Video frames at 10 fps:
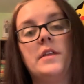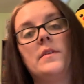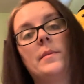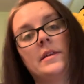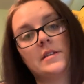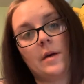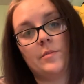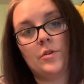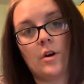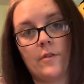and then by the
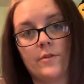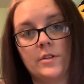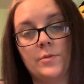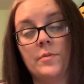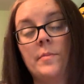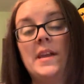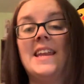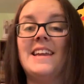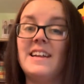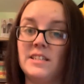time you conference with
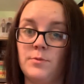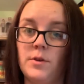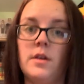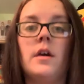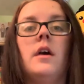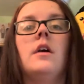me next week,